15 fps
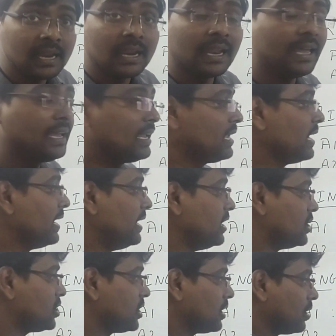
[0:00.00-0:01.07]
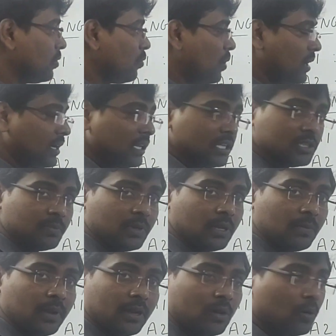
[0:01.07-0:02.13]
like addition. What is
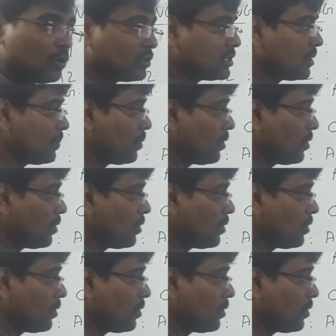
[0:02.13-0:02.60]
mean by closure